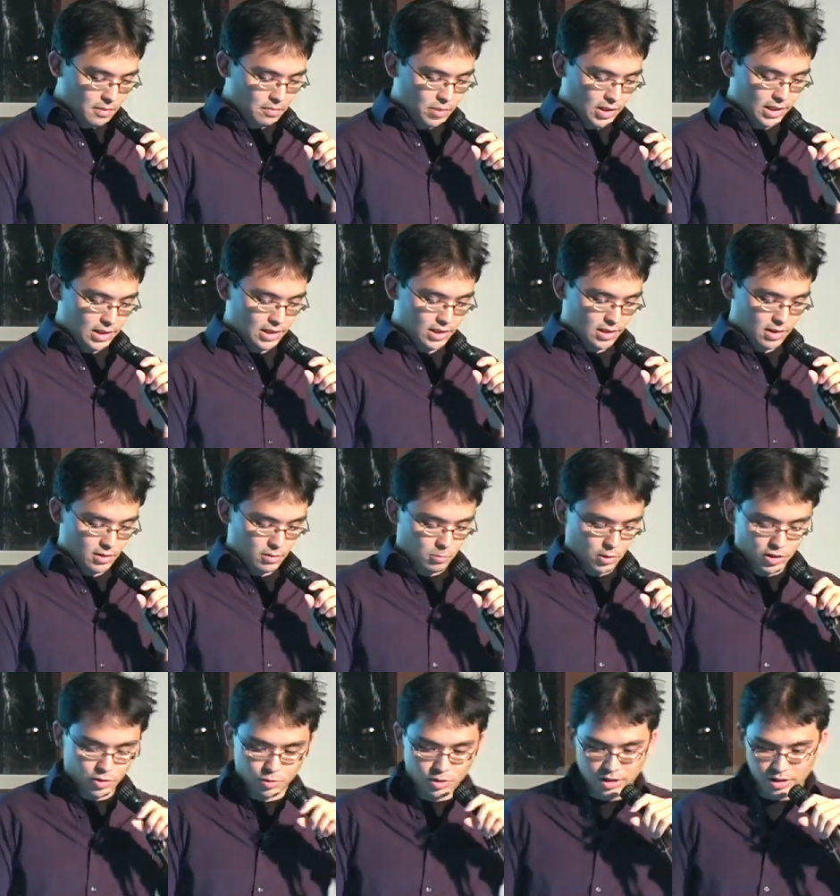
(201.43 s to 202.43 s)
But
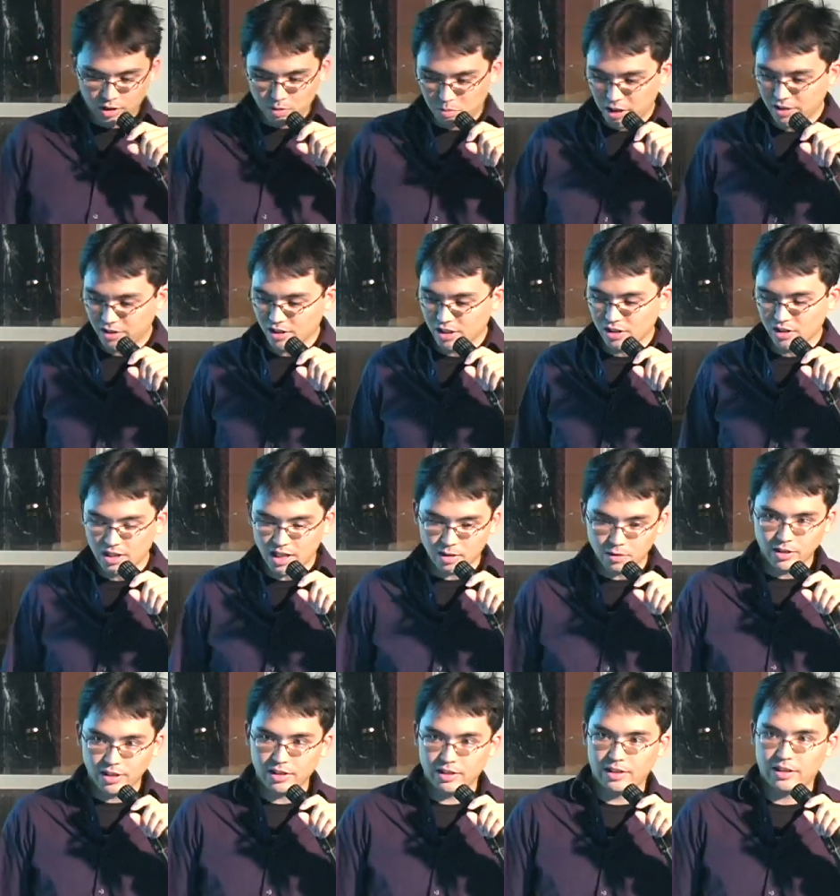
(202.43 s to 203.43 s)
what's really surprising is not
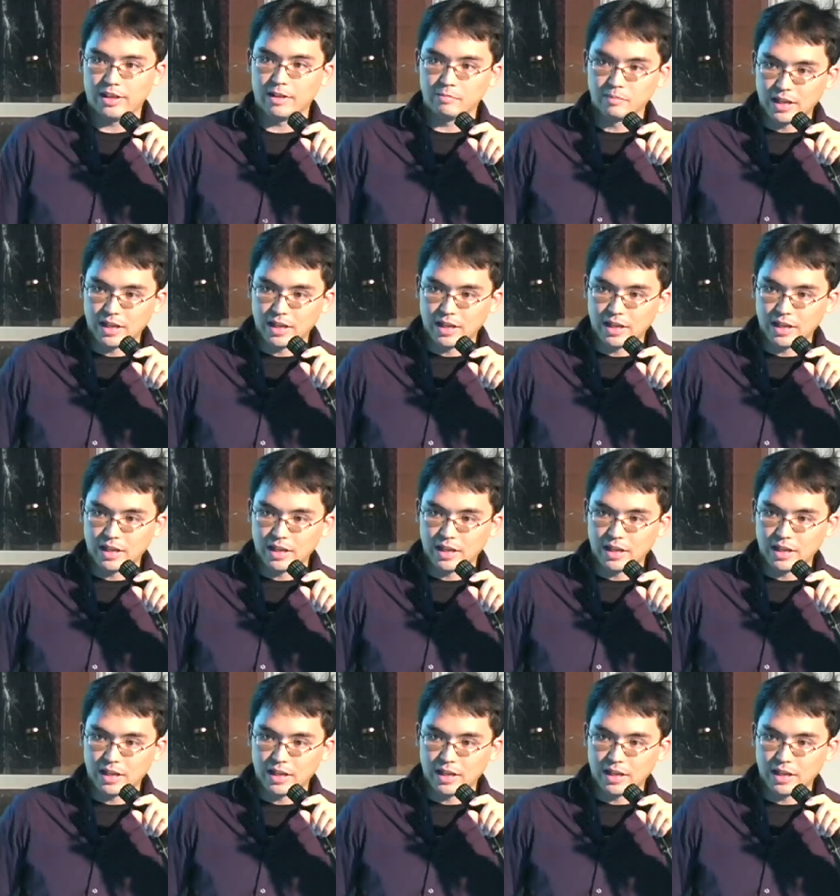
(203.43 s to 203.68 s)
only did they